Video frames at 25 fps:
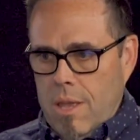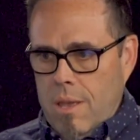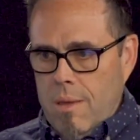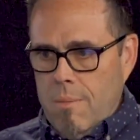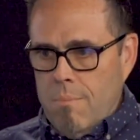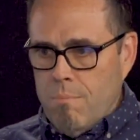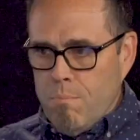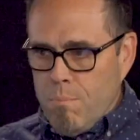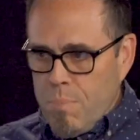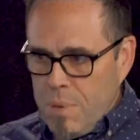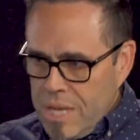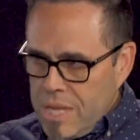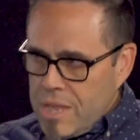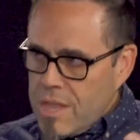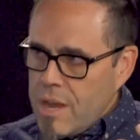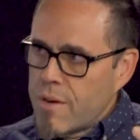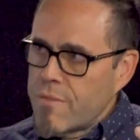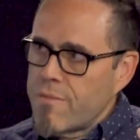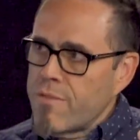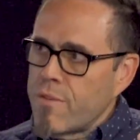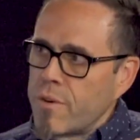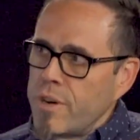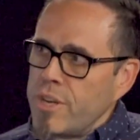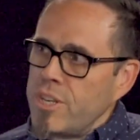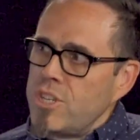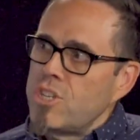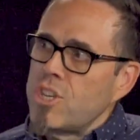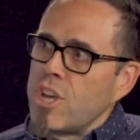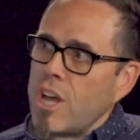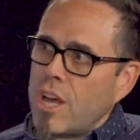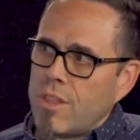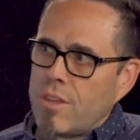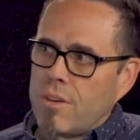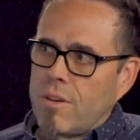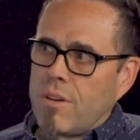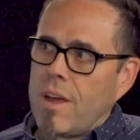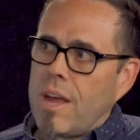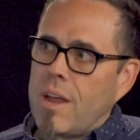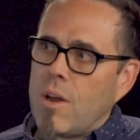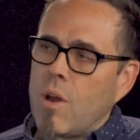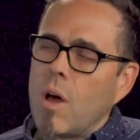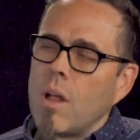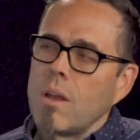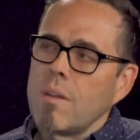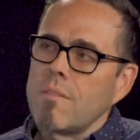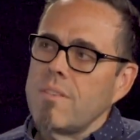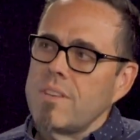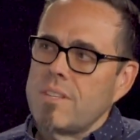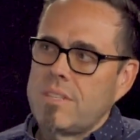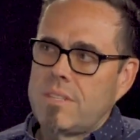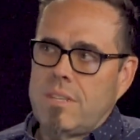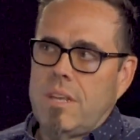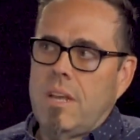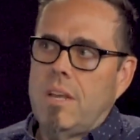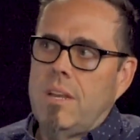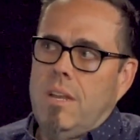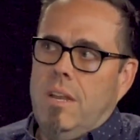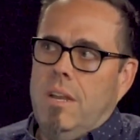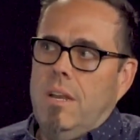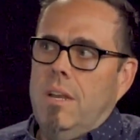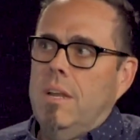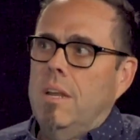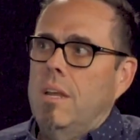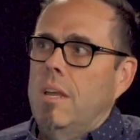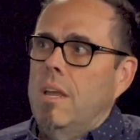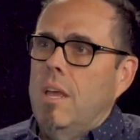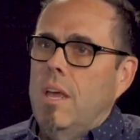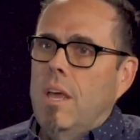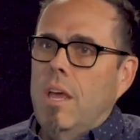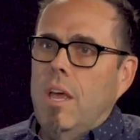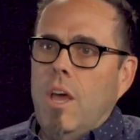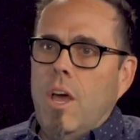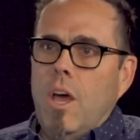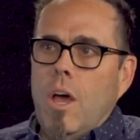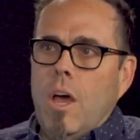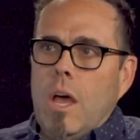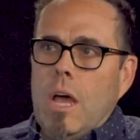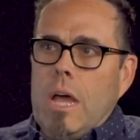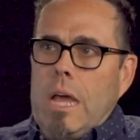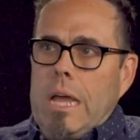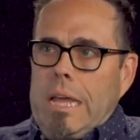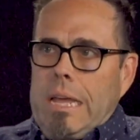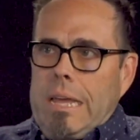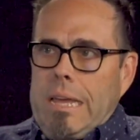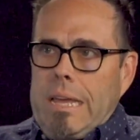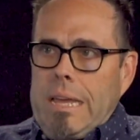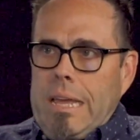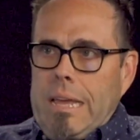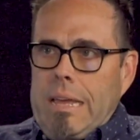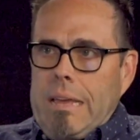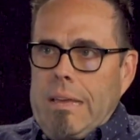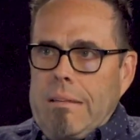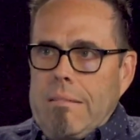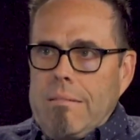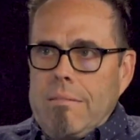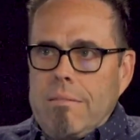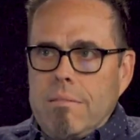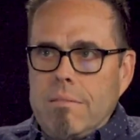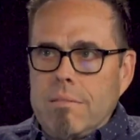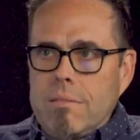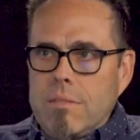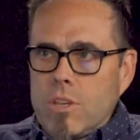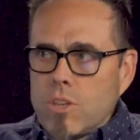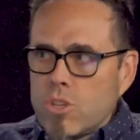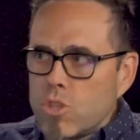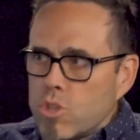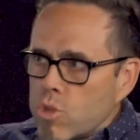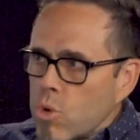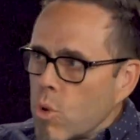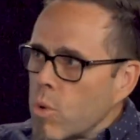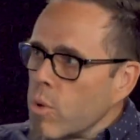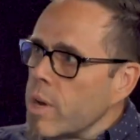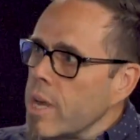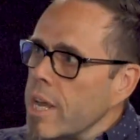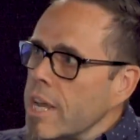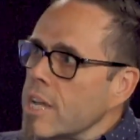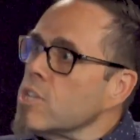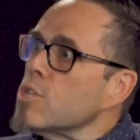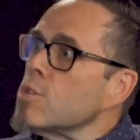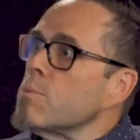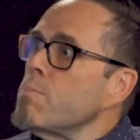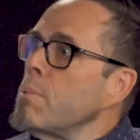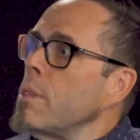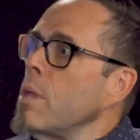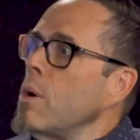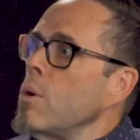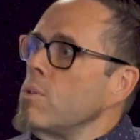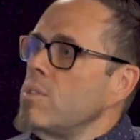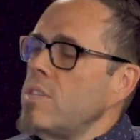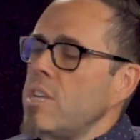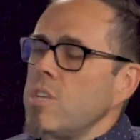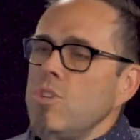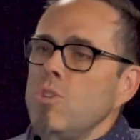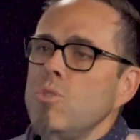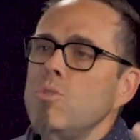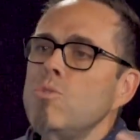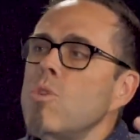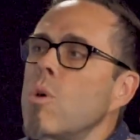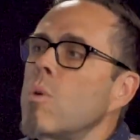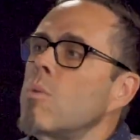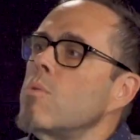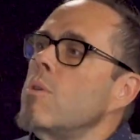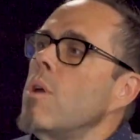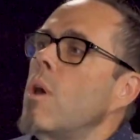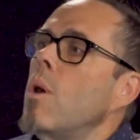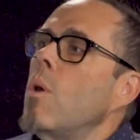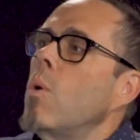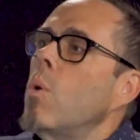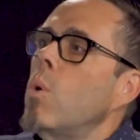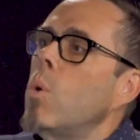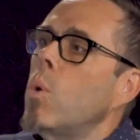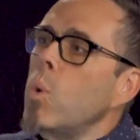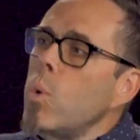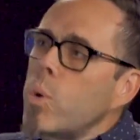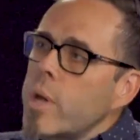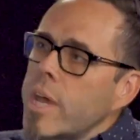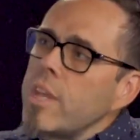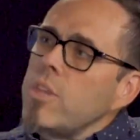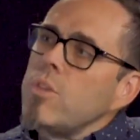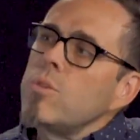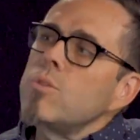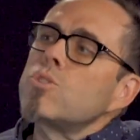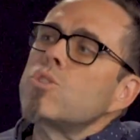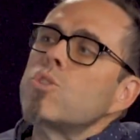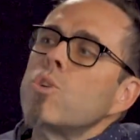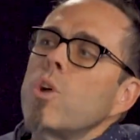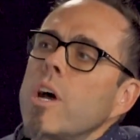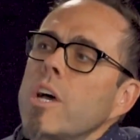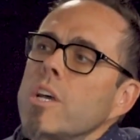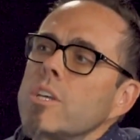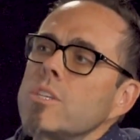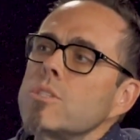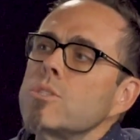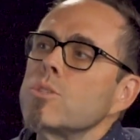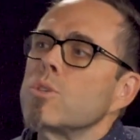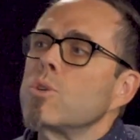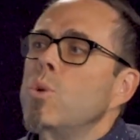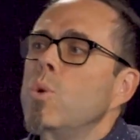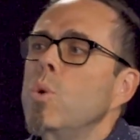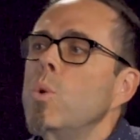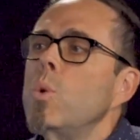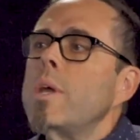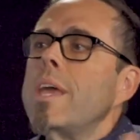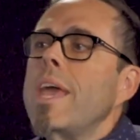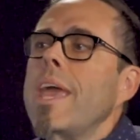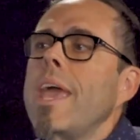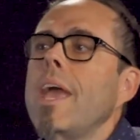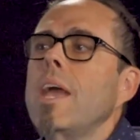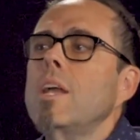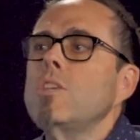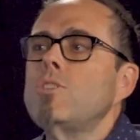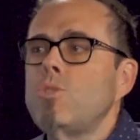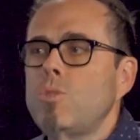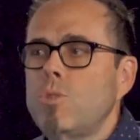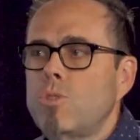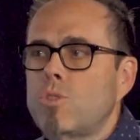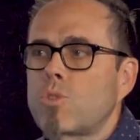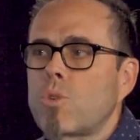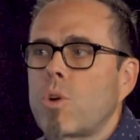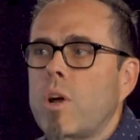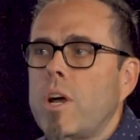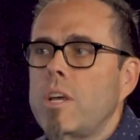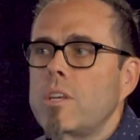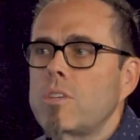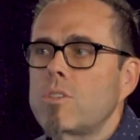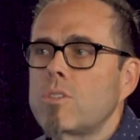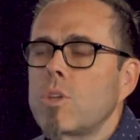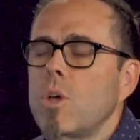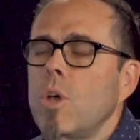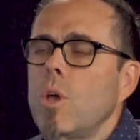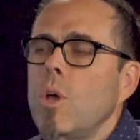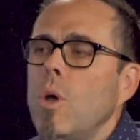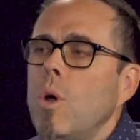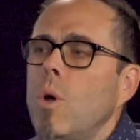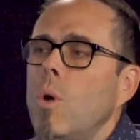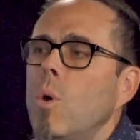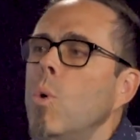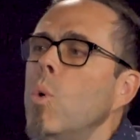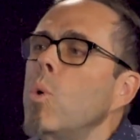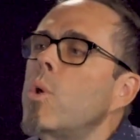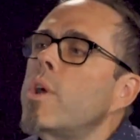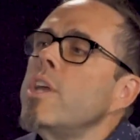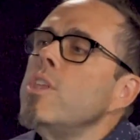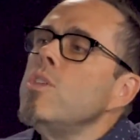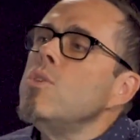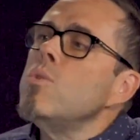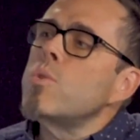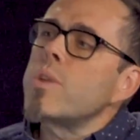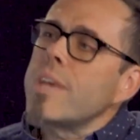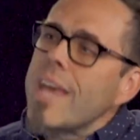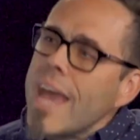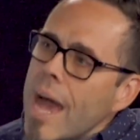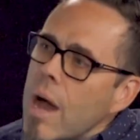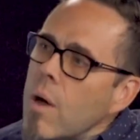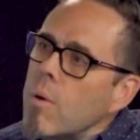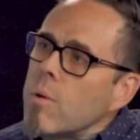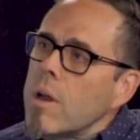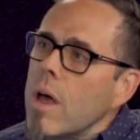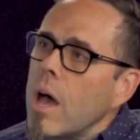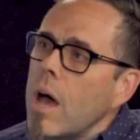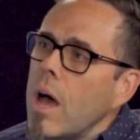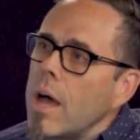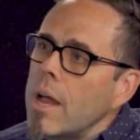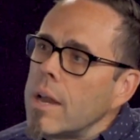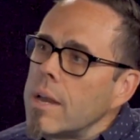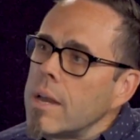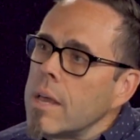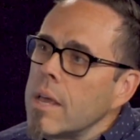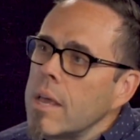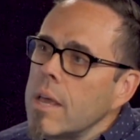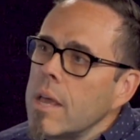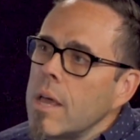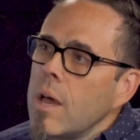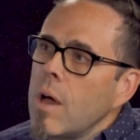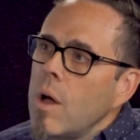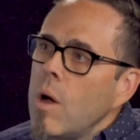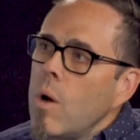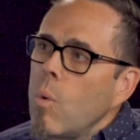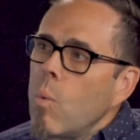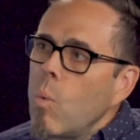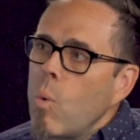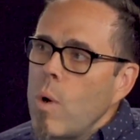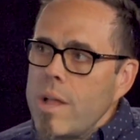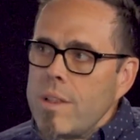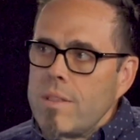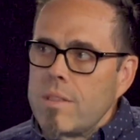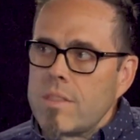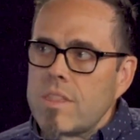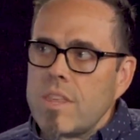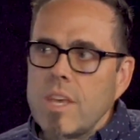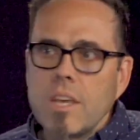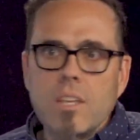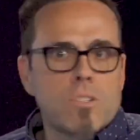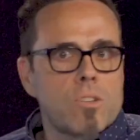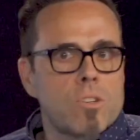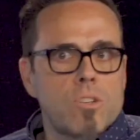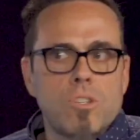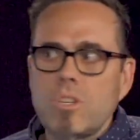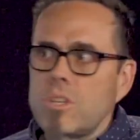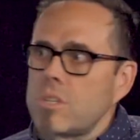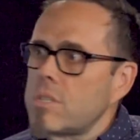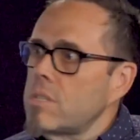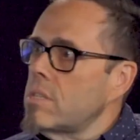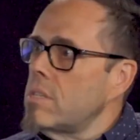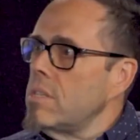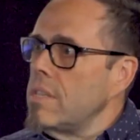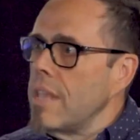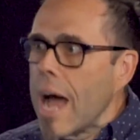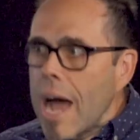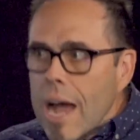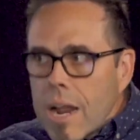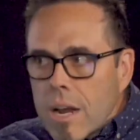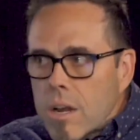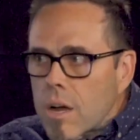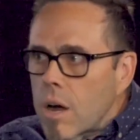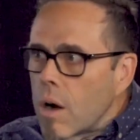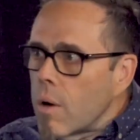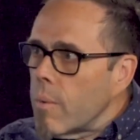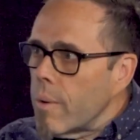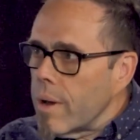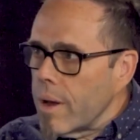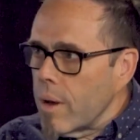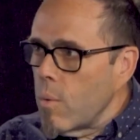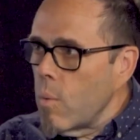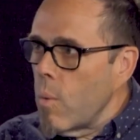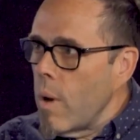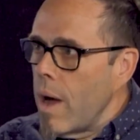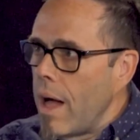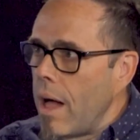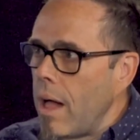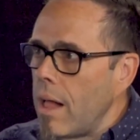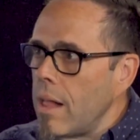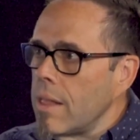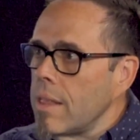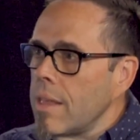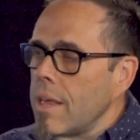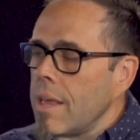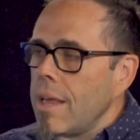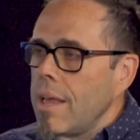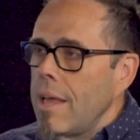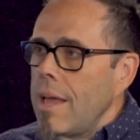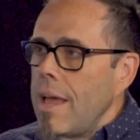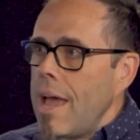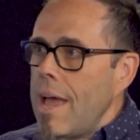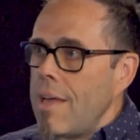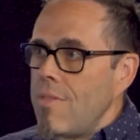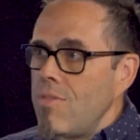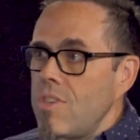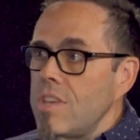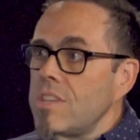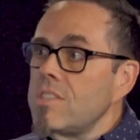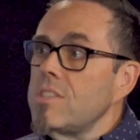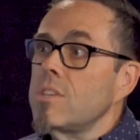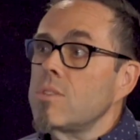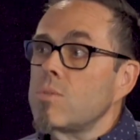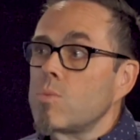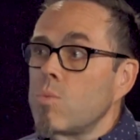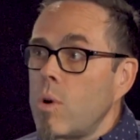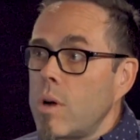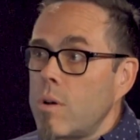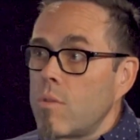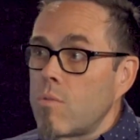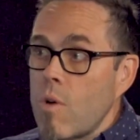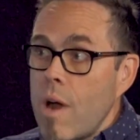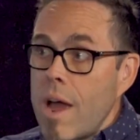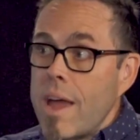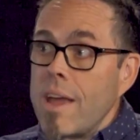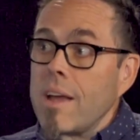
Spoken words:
be there for each other, and all of a sudden, the story explodes, and you don't know who can you trust, who can't you trust, who can you count on when things are just not going well. And this is what Ryan